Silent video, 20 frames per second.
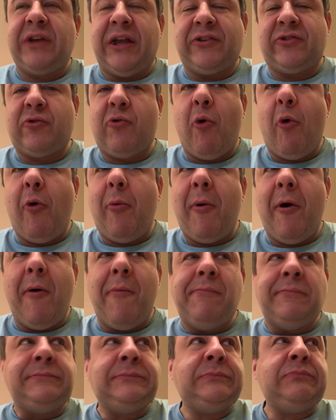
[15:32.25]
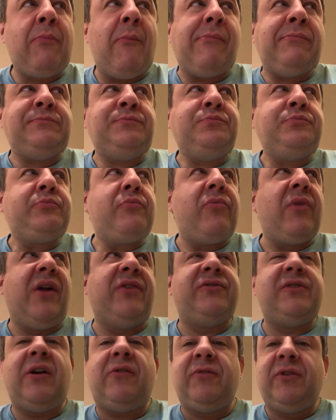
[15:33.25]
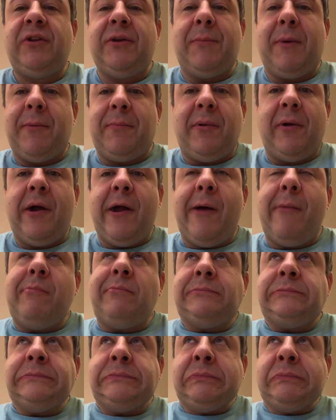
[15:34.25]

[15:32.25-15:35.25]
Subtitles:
that's cool, but that's not really my plan.